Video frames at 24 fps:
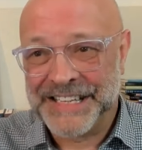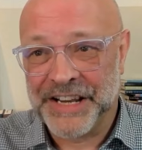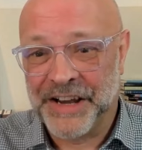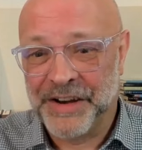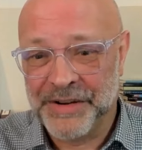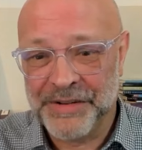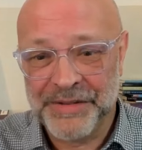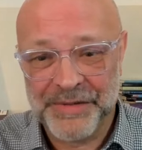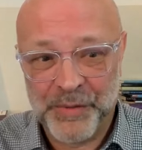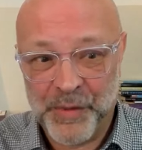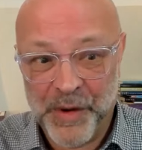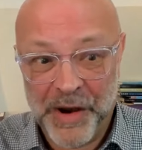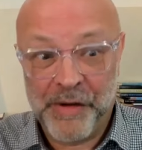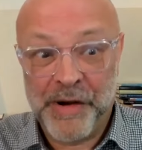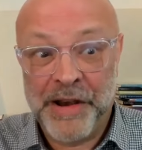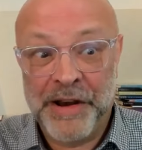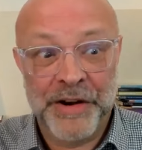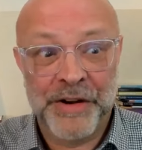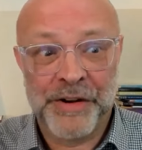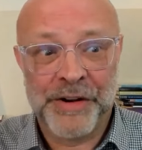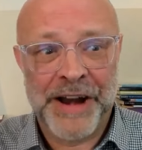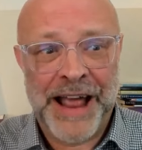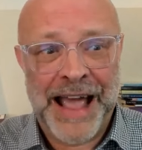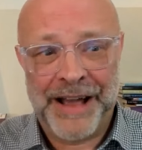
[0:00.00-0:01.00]
So we're
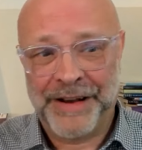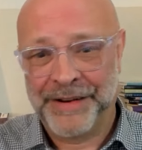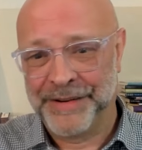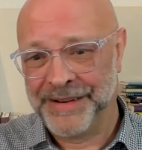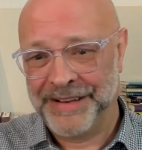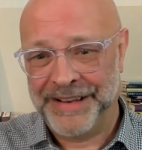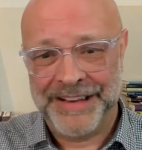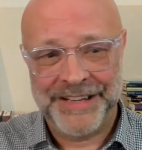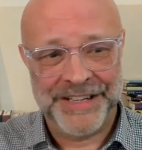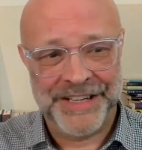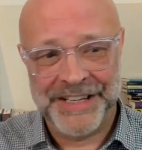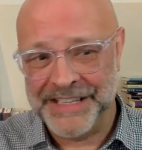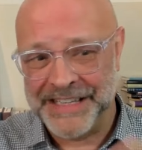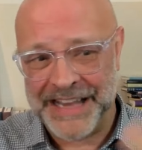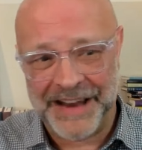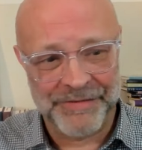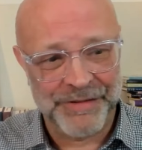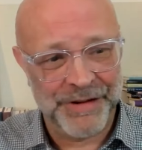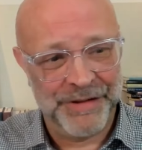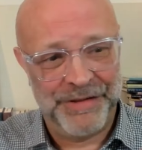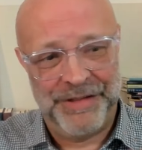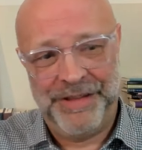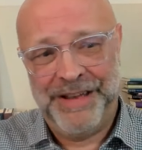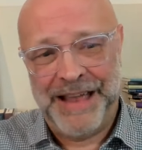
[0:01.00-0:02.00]
in her now. She's
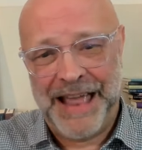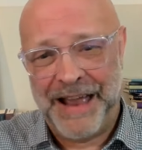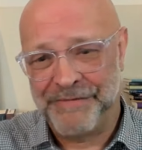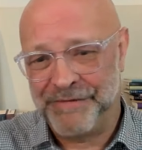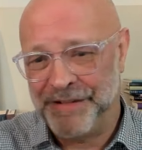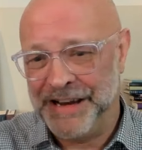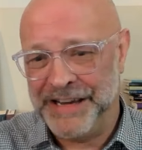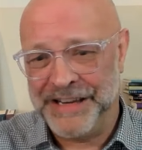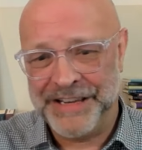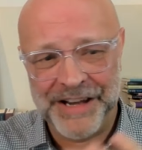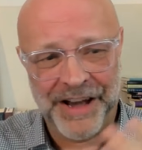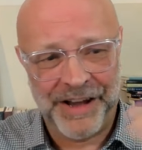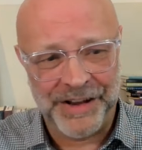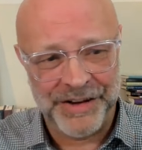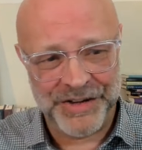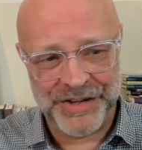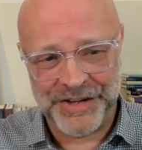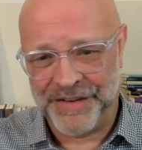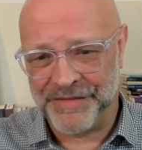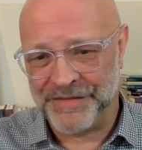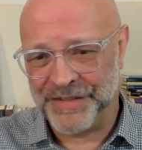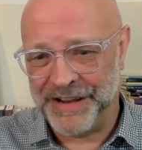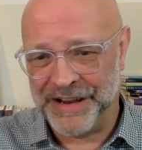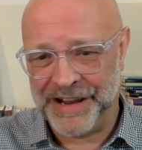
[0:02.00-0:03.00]
everything, mm every
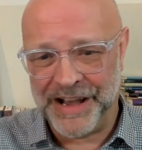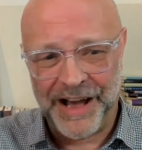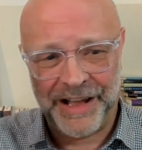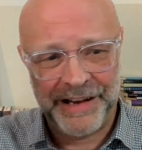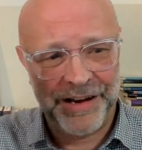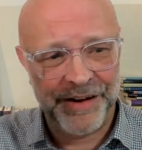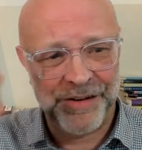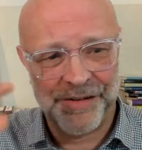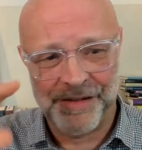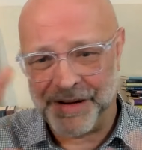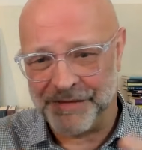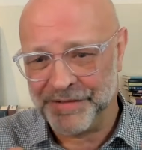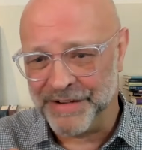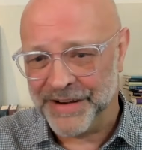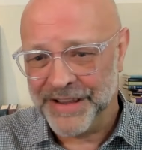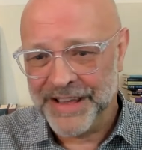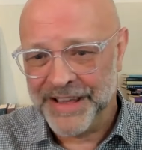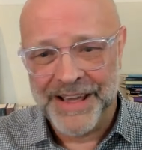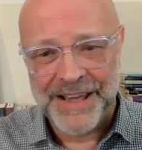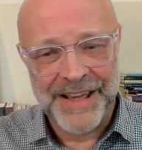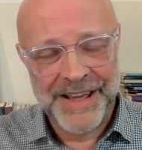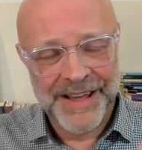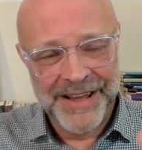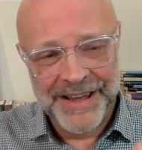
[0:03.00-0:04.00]
touch, every color, every.
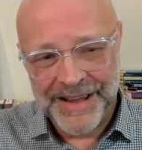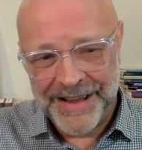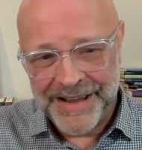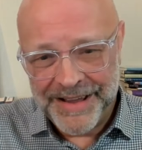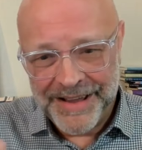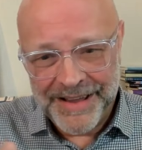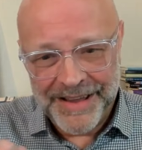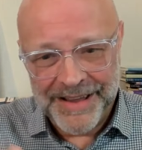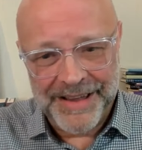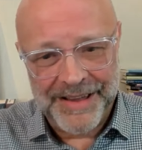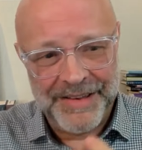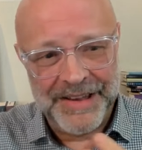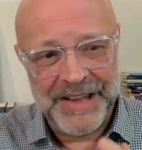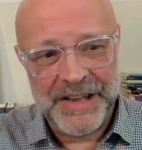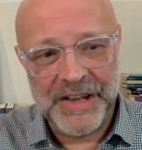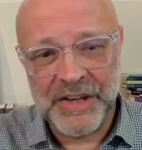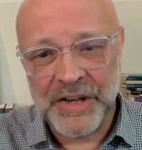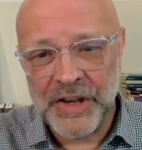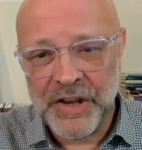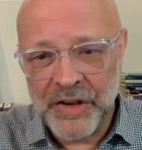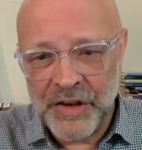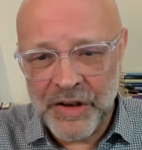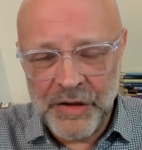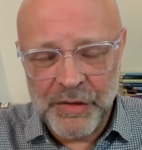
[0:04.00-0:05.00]

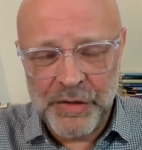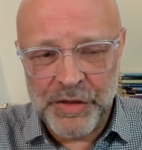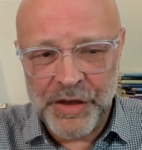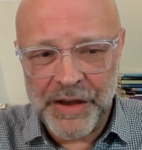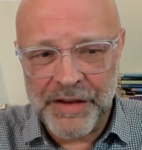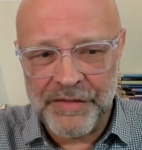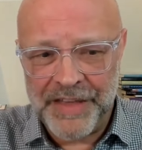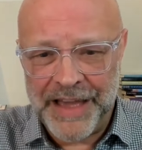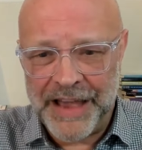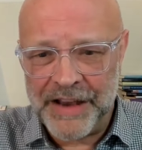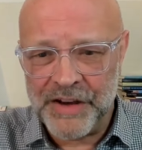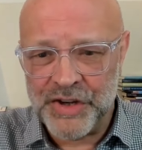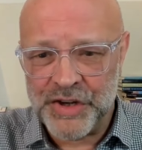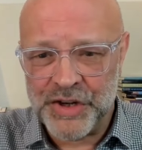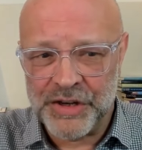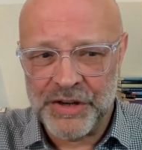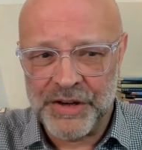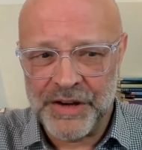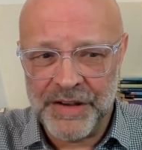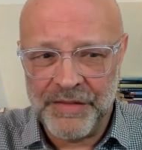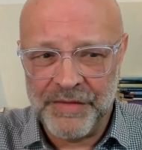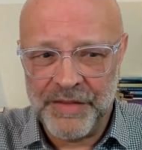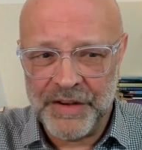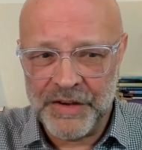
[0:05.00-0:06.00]
you think of the
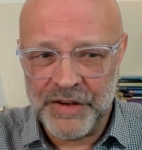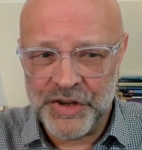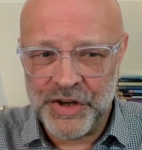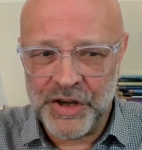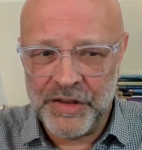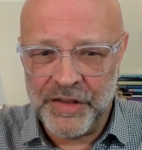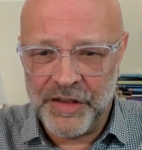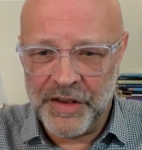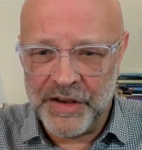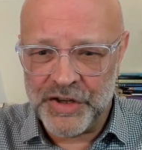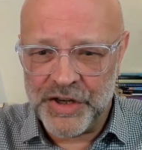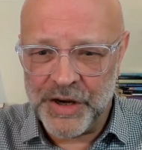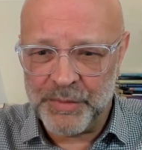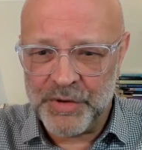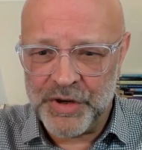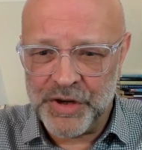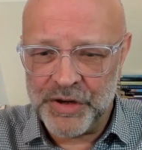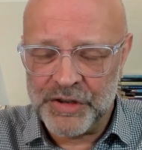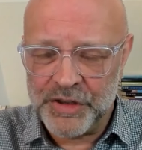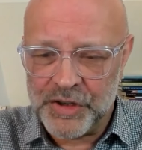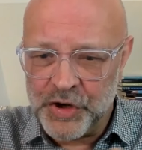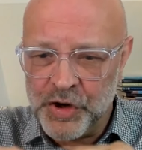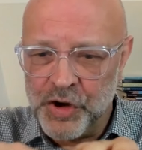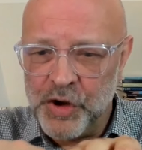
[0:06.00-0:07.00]
ancient in the the
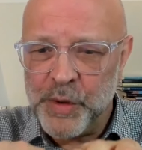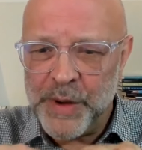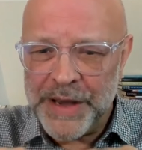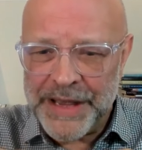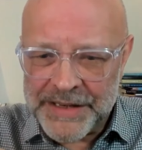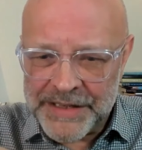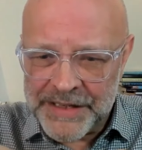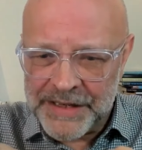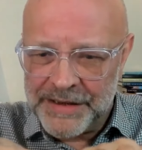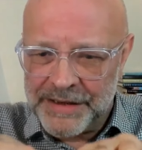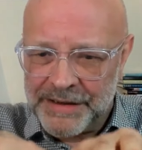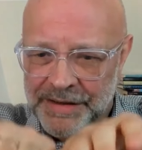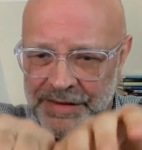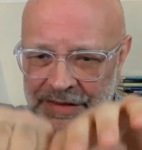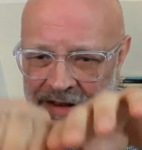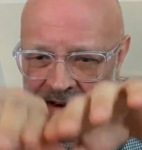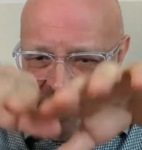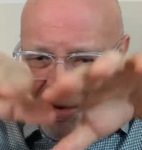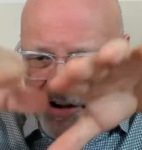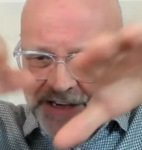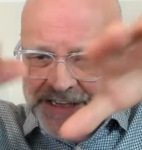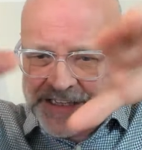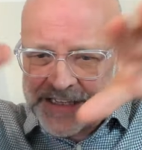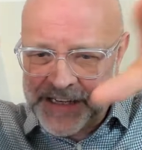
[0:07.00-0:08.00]
Egyptians knew it. The
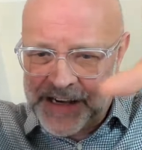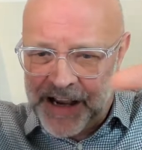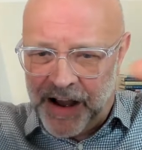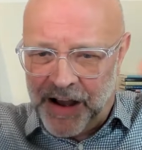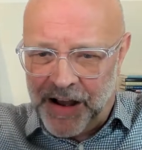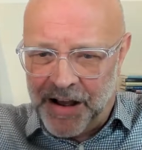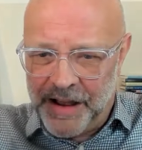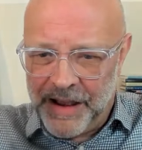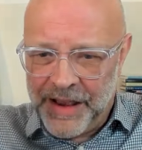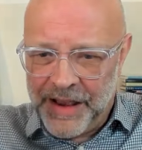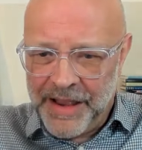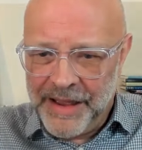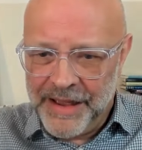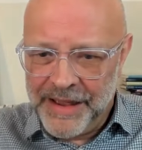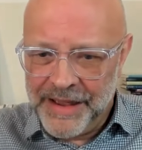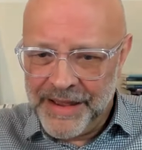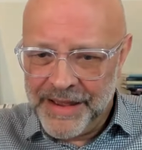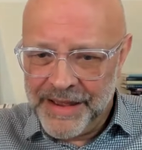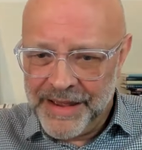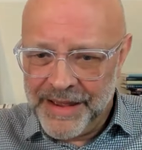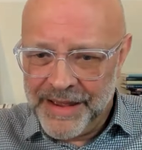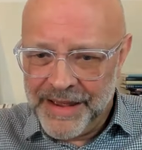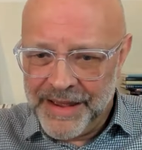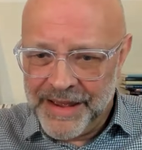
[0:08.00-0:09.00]
night sky
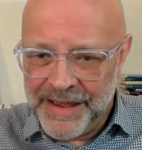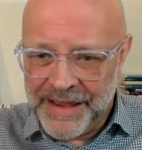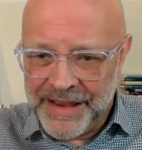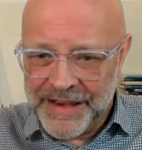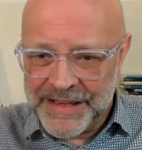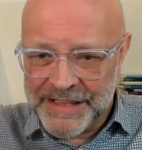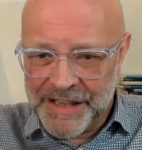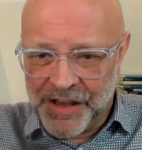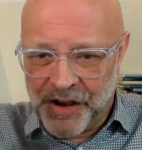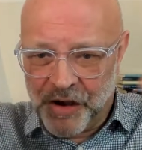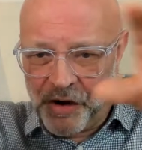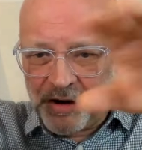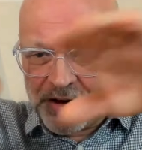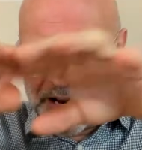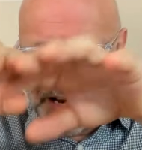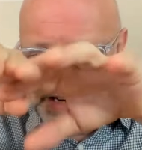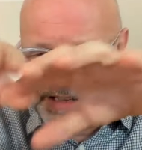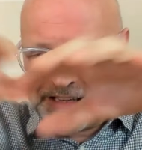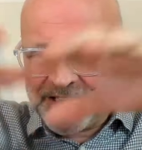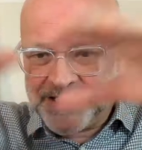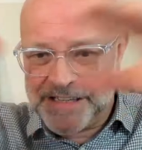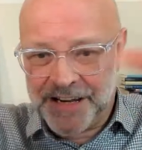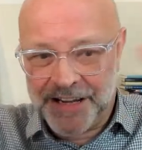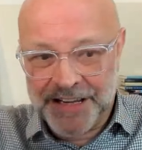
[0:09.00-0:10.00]
is the
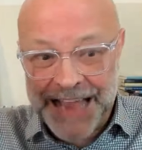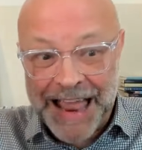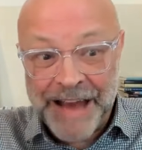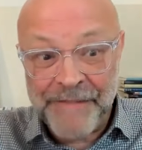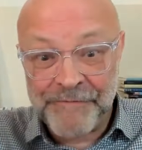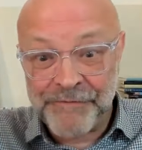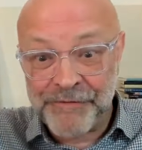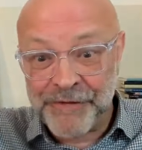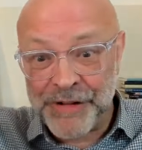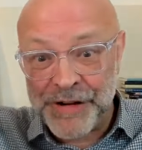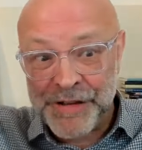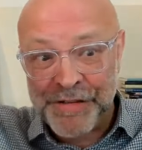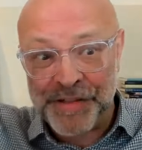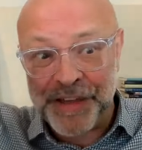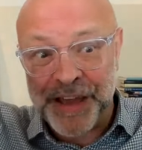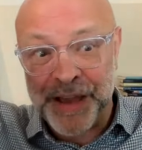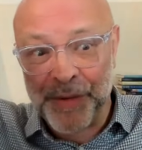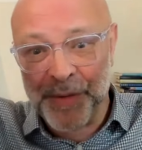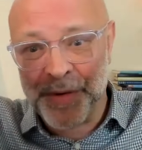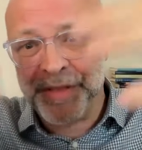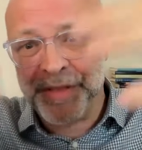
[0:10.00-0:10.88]
goddess. It's like everything